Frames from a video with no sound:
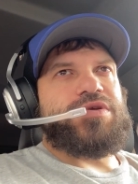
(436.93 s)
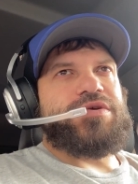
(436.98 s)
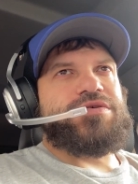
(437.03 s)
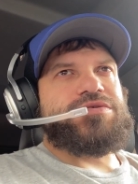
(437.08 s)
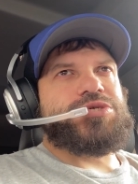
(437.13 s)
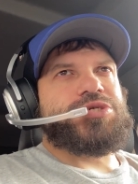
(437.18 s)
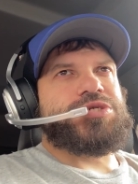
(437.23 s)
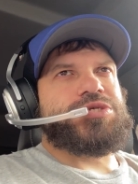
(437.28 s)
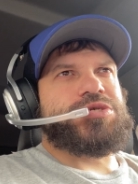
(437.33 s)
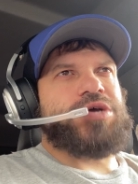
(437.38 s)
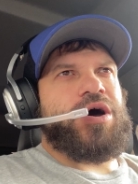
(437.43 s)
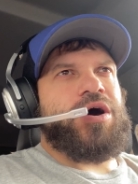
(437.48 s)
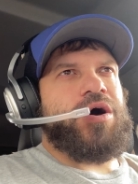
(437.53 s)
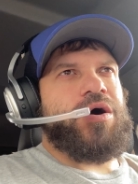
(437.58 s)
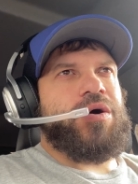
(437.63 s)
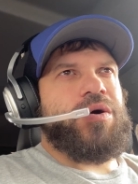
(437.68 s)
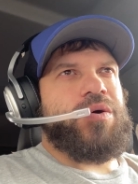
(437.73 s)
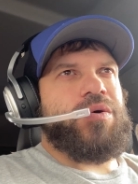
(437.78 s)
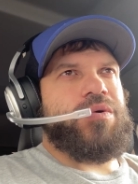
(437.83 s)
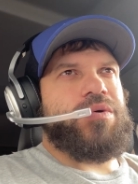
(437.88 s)

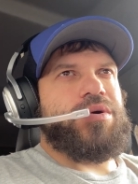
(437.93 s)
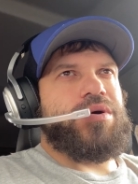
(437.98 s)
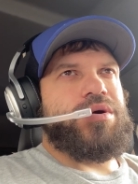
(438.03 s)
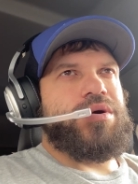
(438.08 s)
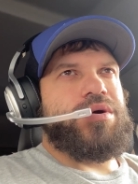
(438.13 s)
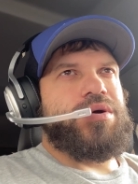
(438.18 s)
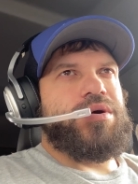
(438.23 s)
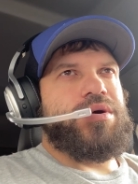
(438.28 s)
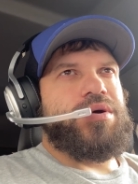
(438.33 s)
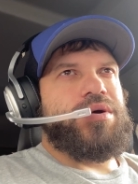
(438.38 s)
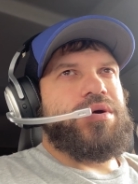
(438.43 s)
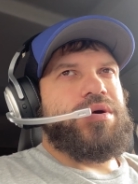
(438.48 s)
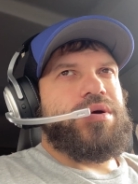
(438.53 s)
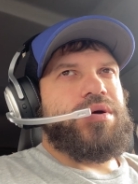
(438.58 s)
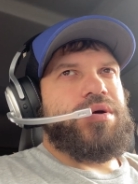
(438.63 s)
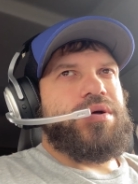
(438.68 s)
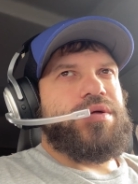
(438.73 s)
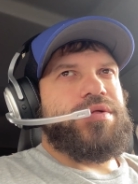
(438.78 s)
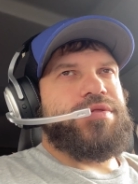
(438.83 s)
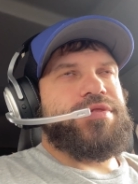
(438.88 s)
so
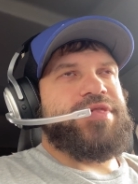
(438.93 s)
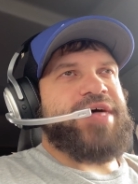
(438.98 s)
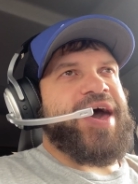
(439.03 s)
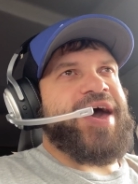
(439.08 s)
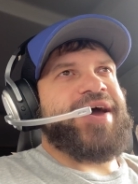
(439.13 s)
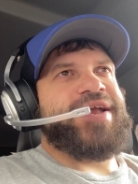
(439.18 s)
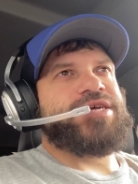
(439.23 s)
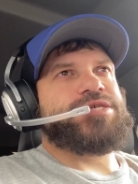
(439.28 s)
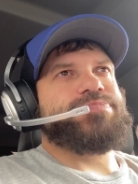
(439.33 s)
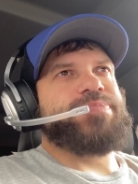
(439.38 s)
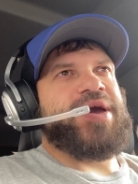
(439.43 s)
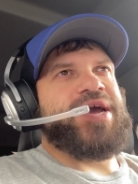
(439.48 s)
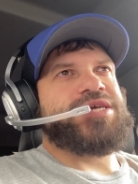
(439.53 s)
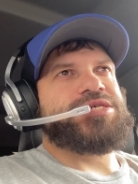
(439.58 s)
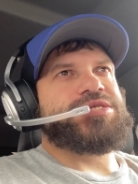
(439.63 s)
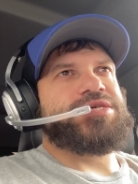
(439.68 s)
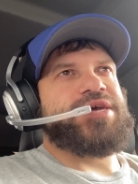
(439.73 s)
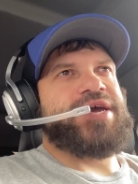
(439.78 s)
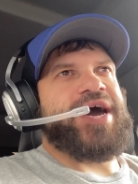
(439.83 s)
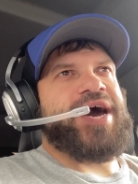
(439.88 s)
that is
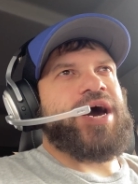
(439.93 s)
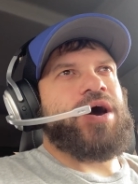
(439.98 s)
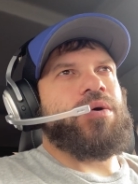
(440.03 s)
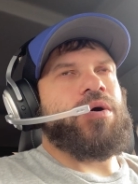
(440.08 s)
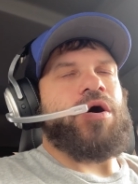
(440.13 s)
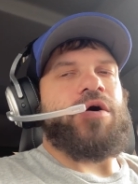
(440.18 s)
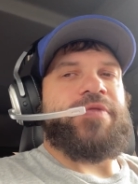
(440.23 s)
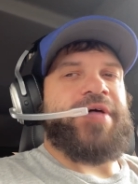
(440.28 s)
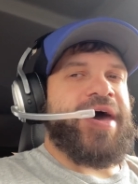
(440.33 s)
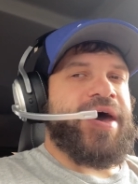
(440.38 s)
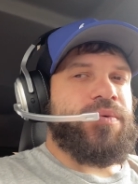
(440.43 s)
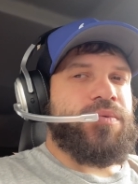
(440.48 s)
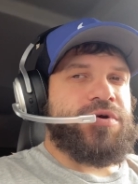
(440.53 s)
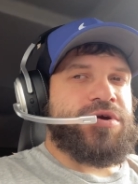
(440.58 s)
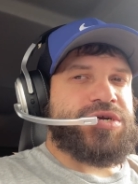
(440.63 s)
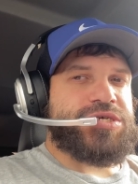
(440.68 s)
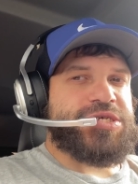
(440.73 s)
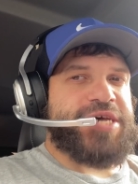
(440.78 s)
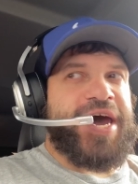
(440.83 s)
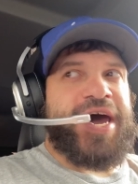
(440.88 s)
basically how all that
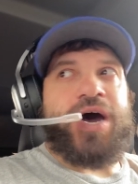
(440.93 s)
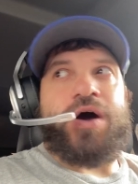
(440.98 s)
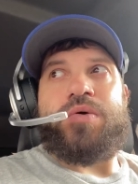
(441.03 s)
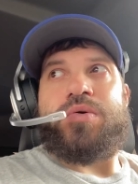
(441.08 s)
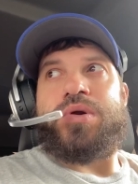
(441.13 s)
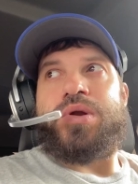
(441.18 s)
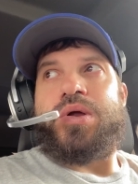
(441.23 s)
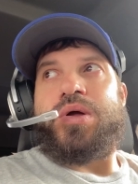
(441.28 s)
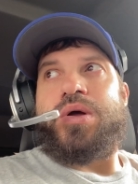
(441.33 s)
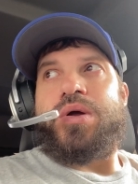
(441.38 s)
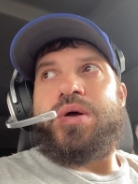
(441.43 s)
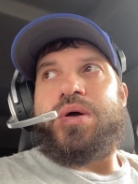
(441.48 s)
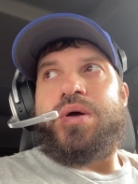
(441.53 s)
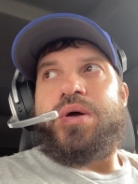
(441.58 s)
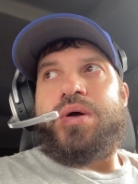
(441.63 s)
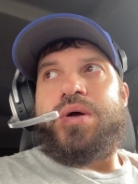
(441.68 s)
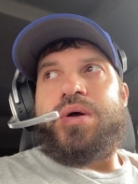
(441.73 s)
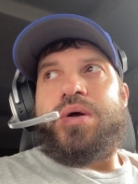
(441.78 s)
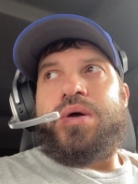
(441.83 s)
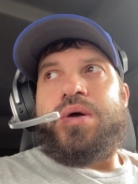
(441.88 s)
works out.
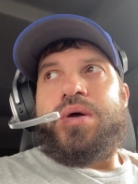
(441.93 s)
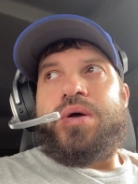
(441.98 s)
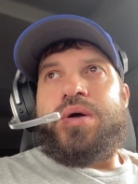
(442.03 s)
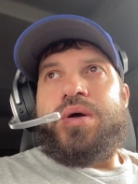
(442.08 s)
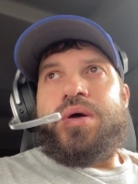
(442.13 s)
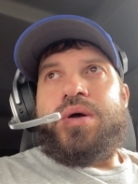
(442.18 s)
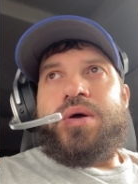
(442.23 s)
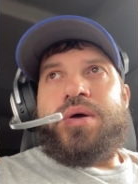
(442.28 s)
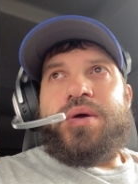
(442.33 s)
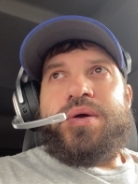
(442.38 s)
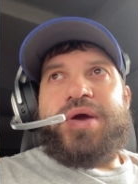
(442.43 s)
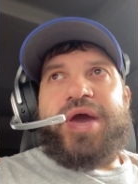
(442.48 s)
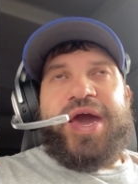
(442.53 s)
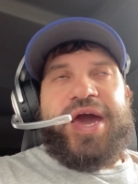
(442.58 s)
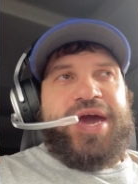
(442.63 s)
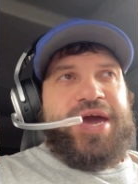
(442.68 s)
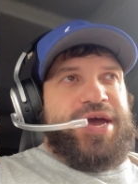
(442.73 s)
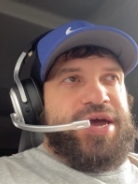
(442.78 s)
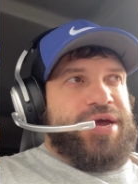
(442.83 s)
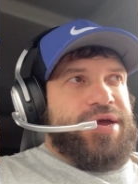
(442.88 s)

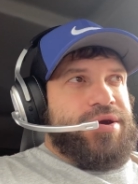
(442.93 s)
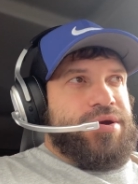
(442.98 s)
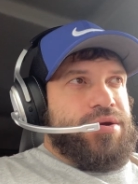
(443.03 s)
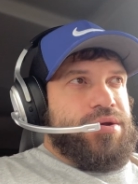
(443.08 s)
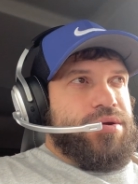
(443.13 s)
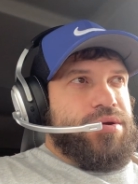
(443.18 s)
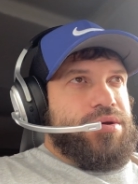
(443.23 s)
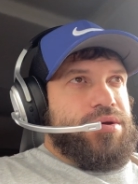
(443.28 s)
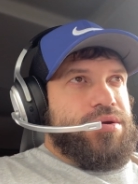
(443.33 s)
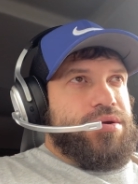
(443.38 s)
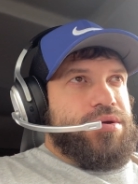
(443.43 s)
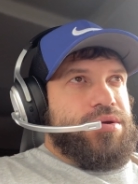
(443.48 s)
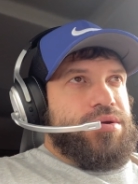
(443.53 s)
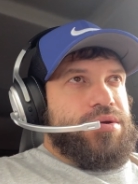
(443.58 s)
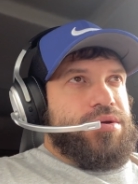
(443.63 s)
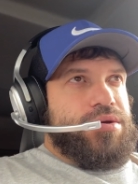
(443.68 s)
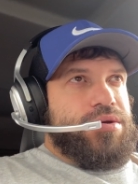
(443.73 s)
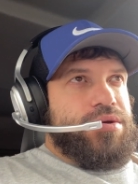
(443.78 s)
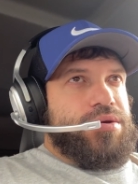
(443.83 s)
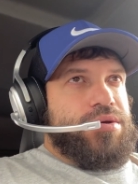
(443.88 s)
And
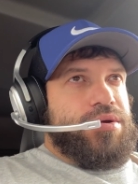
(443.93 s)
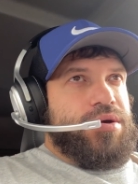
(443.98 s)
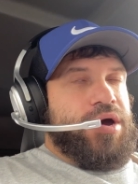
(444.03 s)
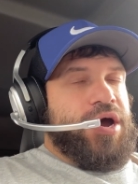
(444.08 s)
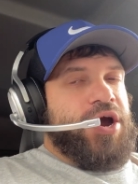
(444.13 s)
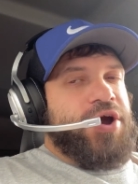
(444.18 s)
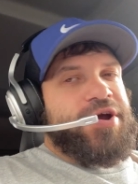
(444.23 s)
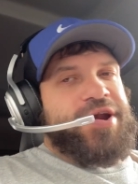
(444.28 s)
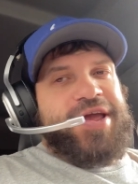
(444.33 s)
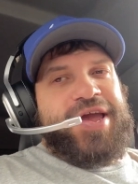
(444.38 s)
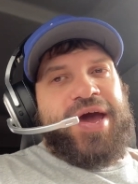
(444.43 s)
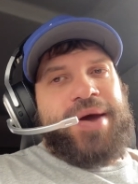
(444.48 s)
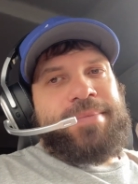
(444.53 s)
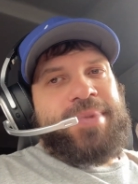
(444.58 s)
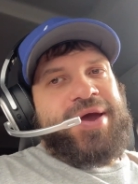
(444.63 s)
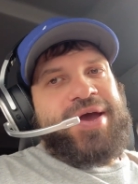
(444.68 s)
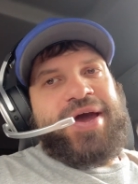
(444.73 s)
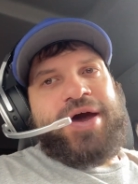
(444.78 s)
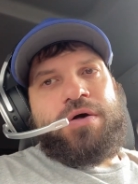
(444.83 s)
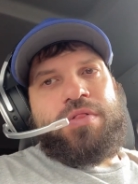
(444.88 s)
I already got
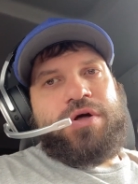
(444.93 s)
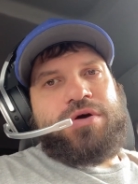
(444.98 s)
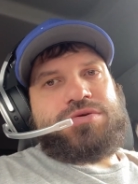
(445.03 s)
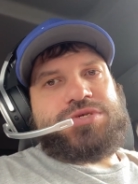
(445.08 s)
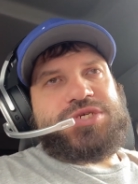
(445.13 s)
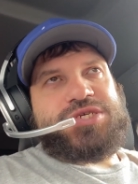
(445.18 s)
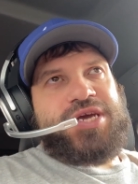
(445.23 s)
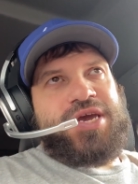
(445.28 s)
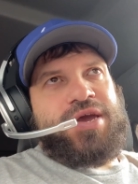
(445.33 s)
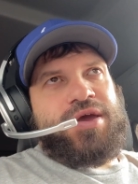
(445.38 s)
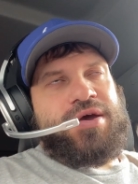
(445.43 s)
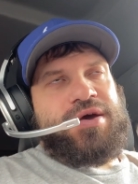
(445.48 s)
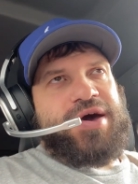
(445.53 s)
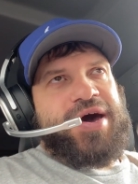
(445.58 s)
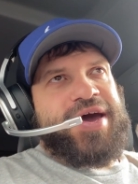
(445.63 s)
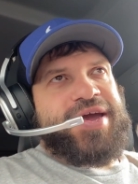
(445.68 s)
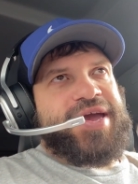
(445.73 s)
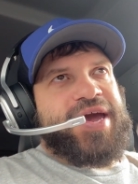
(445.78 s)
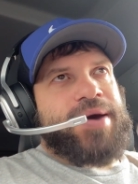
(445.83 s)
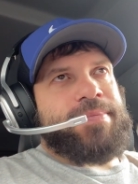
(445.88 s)
my LLC,
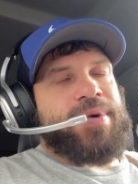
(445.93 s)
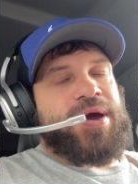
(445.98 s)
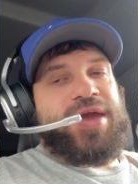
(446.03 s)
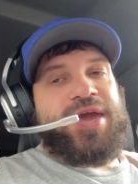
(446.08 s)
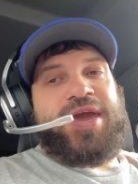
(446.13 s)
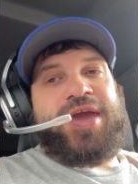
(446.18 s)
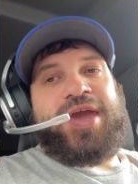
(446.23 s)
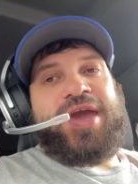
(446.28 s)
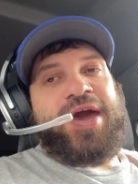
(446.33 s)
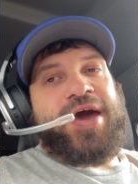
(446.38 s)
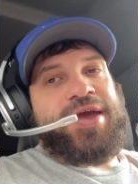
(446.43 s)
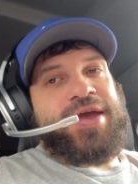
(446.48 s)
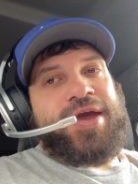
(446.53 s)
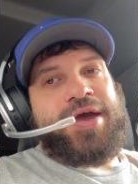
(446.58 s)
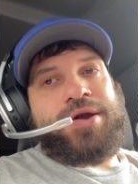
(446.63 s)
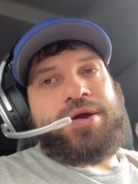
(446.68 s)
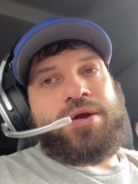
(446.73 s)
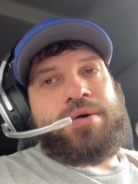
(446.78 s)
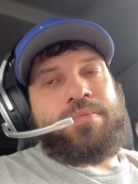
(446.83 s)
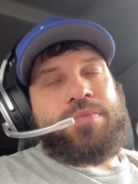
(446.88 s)
I got my
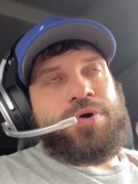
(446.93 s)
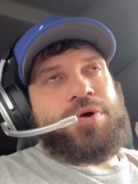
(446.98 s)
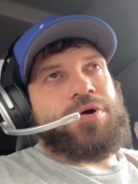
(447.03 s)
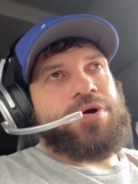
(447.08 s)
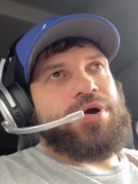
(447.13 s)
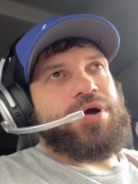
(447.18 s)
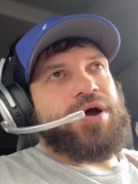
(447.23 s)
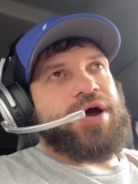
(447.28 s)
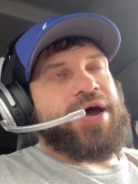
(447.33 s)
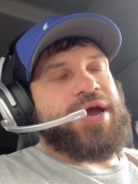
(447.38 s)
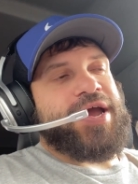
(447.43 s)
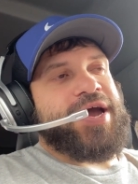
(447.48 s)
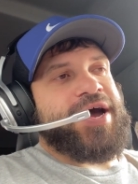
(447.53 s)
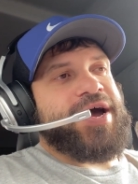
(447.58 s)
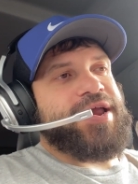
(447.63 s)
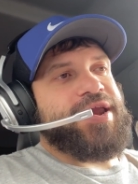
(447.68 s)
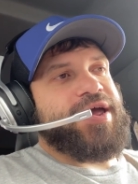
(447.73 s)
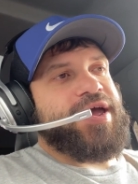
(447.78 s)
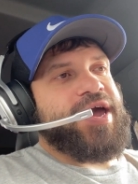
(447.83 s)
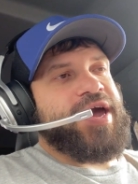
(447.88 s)
EIN number, I
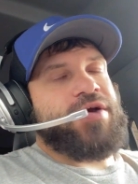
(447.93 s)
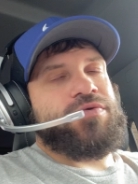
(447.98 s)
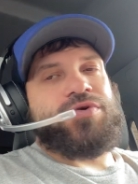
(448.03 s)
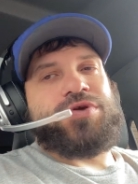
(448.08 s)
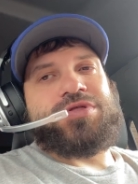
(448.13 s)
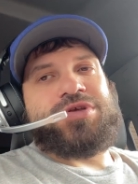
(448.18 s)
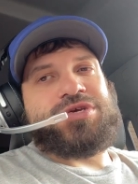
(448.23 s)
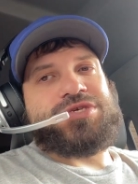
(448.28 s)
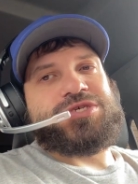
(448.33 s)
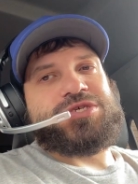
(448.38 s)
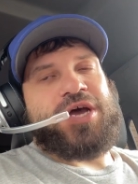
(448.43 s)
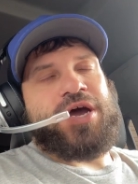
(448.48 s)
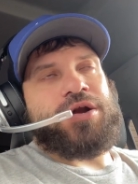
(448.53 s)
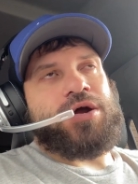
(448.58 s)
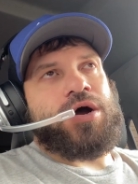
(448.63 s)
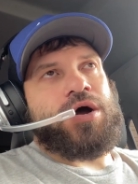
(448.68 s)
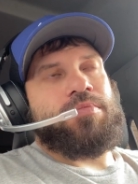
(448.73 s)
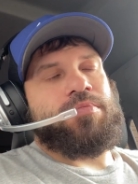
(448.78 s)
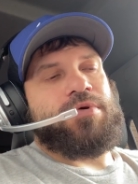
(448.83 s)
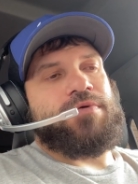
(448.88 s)
got everything set
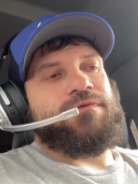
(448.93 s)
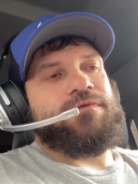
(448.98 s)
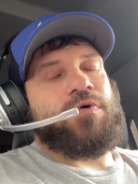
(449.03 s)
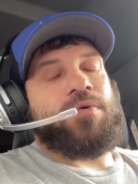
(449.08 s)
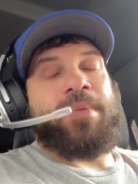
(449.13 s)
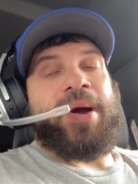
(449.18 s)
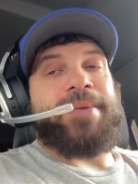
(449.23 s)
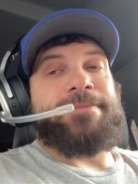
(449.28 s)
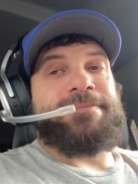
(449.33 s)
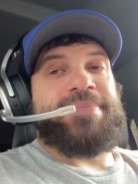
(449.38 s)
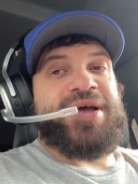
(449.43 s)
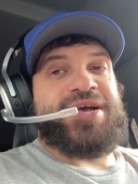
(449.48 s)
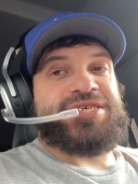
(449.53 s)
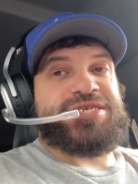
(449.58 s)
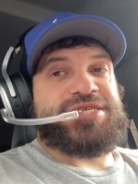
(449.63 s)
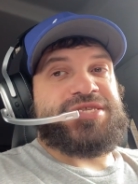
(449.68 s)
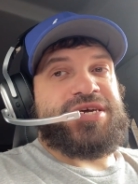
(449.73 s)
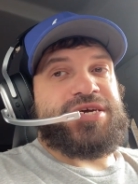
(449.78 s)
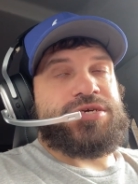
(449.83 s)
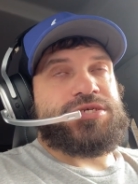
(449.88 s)
up for my
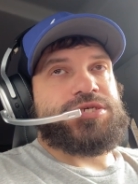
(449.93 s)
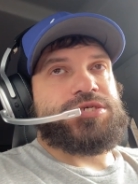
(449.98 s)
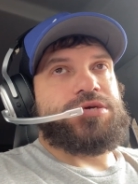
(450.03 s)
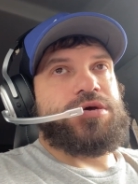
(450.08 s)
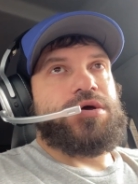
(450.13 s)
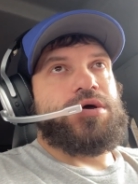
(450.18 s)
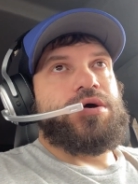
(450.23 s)
business.